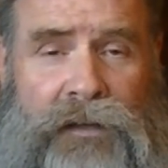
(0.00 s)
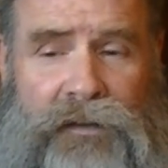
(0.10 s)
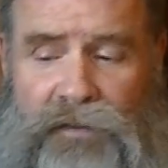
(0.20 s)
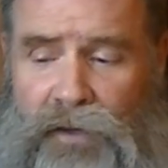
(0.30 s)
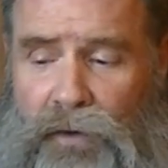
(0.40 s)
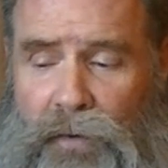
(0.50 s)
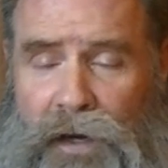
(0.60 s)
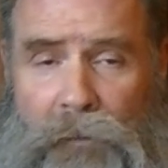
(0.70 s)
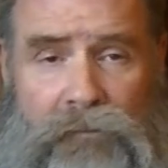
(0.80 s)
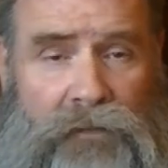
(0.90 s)
So
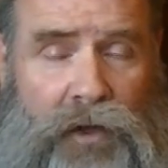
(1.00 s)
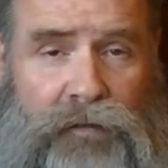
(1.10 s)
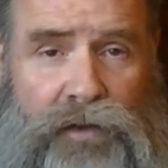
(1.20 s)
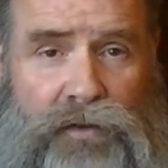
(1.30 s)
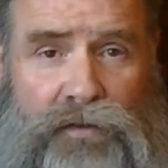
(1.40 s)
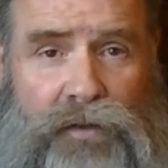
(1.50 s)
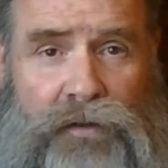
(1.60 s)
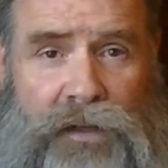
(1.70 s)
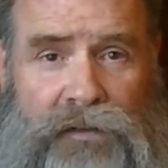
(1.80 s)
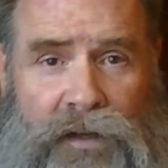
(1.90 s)
if you use 2,
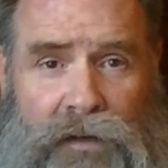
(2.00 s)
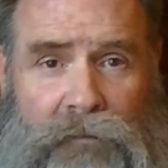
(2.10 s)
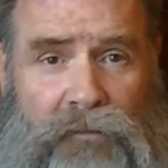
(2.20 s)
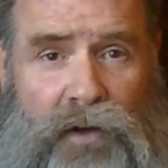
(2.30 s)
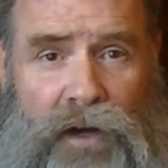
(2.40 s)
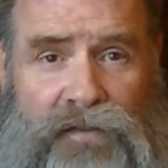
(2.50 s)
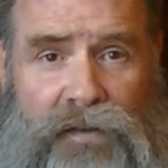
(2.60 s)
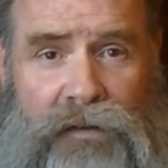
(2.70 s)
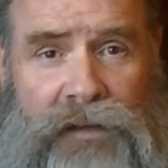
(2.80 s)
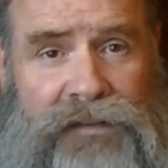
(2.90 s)
that's going to cost you
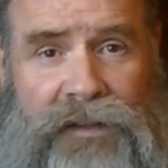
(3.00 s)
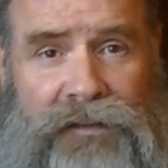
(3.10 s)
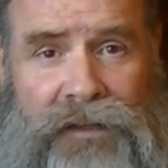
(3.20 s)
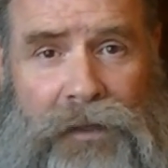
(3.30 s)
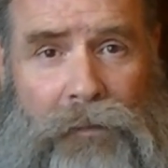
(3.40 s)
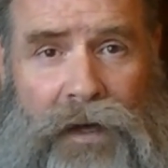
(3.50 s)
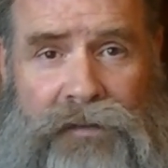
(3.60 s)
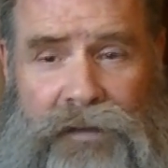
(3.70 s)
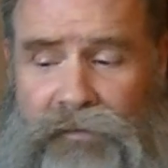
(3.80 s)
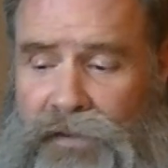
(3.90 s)
like 16 bucks,
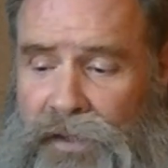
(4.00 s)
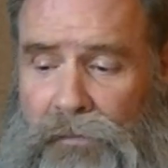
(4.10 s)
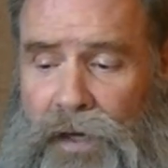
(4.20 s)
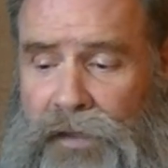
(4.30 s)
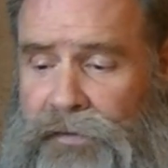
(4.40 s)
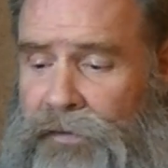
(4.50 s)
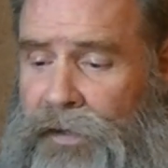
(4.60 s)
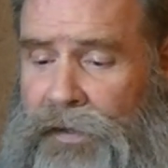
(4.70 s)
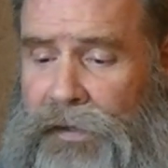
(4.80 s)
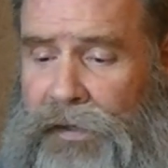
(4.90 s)
17 bucks,
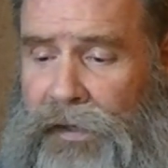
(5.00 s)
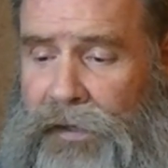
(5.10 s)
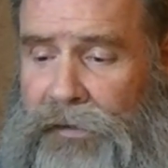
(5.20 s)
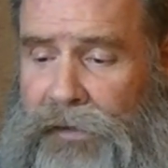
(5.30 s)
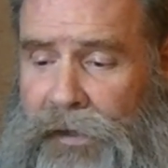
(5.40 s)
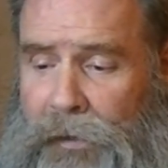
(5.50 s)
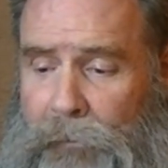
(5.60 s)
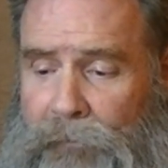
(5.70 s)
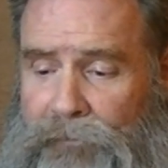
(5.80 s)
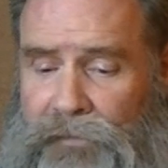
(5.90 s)
and
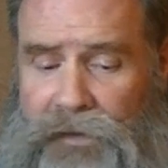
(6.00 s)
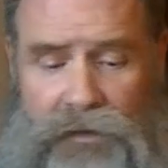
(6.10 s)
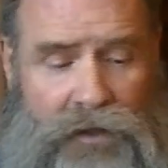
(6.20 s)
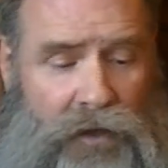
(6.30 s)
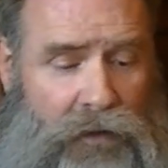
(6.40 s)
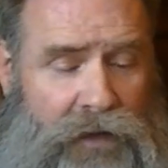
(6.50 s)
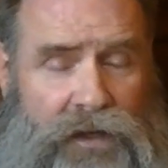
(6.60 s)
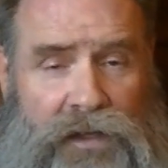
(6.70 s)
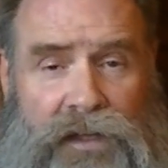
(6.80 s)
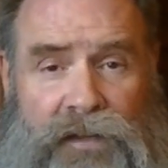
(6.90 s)
and then
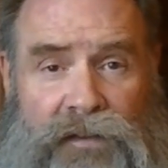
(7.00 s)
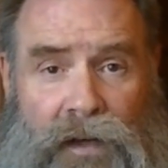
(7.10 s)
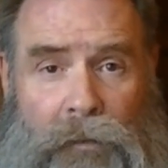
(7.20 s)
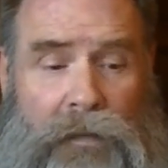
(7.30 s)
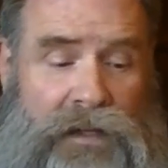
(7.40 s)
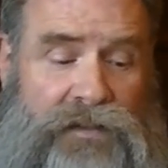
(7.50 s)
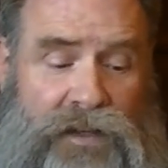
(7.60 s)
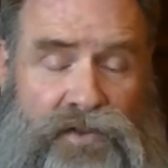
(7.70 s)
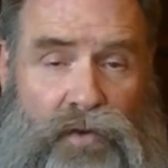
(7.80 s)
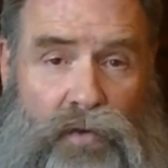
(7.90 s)
you need some
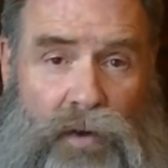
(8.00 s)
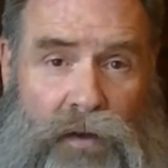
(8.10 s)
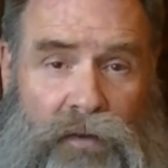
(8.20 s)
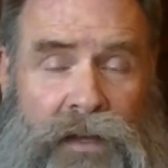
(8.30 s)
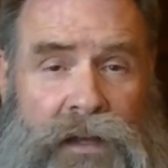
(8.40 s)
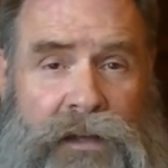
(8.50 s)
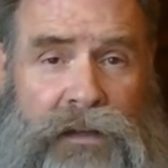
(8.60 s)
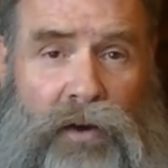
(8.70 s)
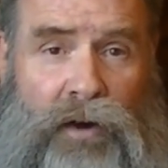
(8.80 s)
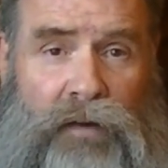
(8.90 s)
essential oils.
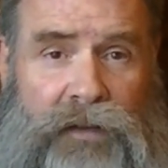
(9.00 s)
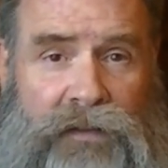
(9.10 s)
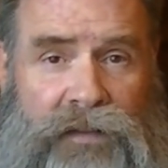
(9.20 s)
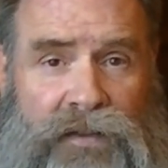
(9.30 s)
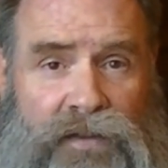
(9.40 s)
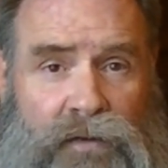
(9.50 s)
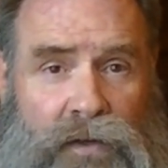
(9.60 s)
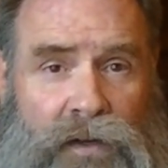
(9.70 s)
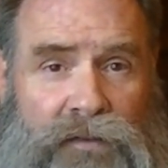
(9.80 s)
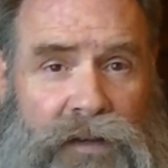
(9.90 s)
Now, all the essential
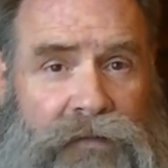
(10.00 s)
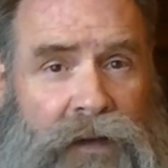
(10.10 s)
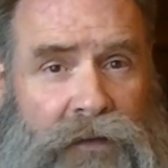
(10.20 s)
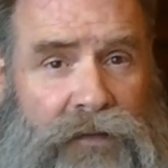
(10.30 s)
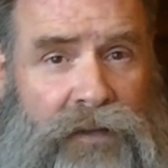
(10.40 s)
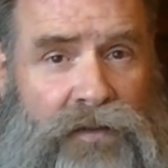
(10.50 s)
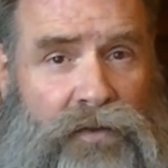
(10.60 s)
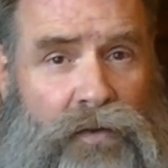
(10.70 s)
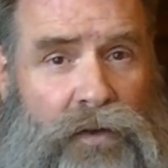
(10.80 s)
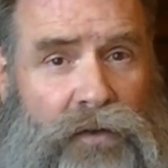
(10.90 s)
oils, I found
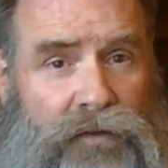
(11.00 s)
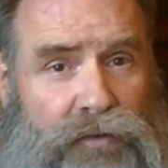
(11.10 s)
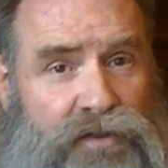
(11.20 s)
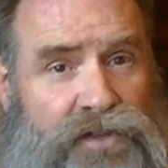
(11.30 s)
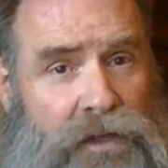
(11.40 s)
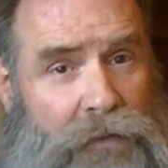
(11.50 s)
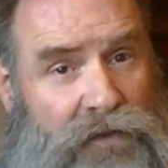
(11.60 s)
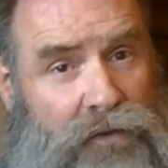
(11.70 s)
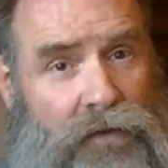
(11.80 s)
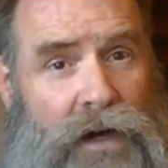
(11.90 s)
essential oils for as cheap as
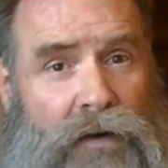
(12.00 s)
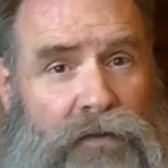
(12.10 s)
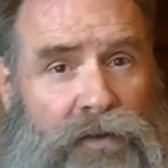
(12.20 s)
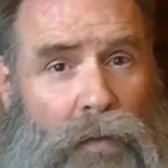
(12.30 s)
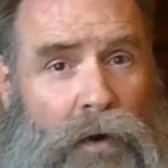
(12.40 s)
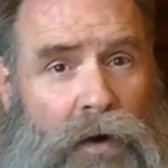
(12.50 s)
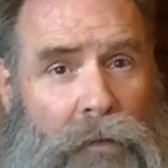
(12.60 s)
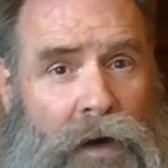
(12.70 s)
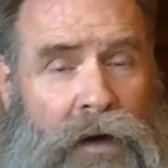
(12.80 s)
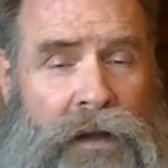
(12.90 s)
$2 at
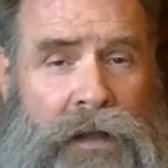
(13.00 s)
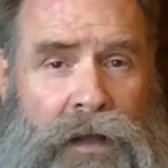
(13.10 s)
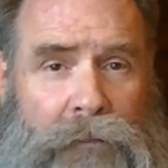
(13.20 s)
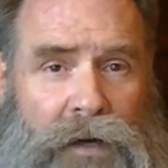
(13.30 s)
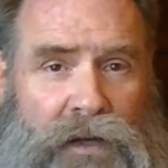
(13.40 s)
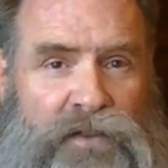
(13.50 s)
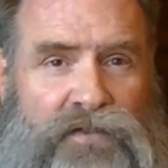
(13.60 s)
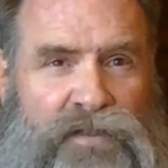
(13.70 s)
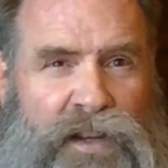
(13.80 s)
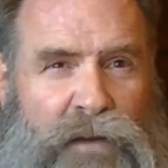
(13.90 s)
Walmart, but
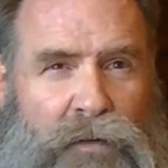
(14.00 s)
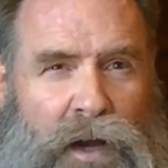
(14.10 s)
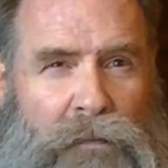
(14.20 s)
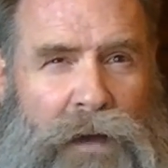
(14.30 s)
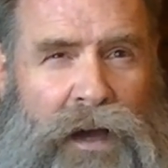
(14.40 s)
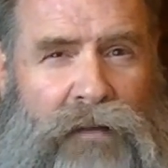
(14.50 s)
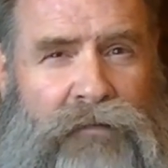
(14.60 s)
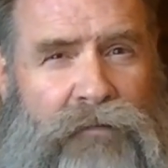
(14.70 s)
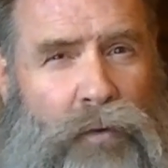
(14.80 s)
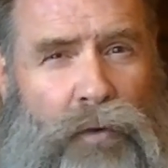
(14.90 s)
usually they run about
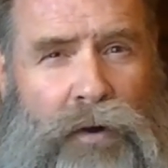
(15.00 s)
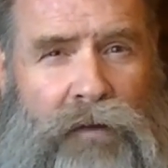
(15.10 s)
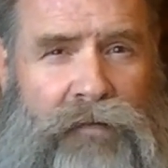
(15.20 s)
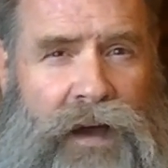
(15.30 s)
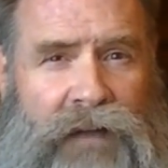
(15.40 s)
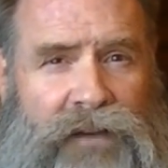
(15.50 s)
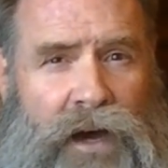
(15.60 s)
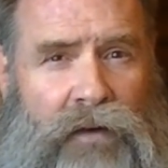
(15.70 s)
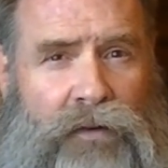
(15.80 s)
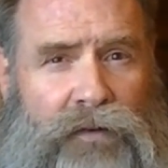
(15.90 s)
$4 to
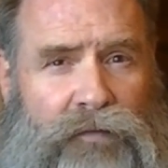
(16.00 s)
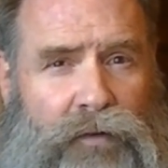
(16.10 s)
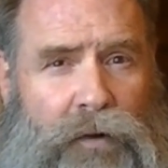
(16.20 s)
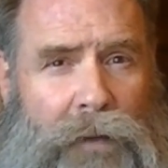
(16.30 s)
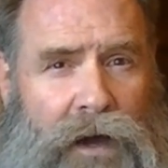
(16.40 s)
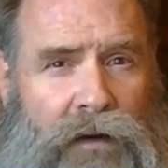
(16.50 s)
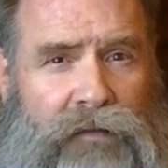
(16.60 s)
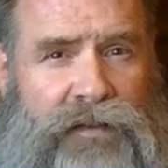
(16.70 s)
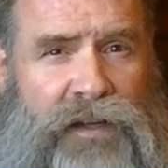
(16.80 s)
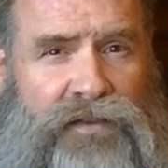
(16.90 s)
$5 for a bottle of
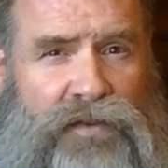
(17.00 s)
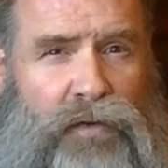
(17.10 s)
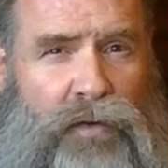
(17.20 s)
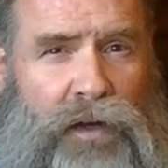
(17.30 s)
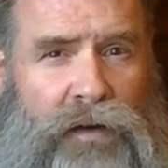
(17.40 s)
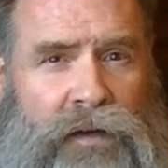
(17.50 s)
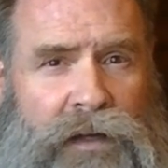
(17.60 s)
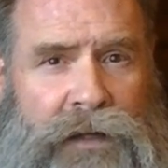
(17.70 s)
essential oil.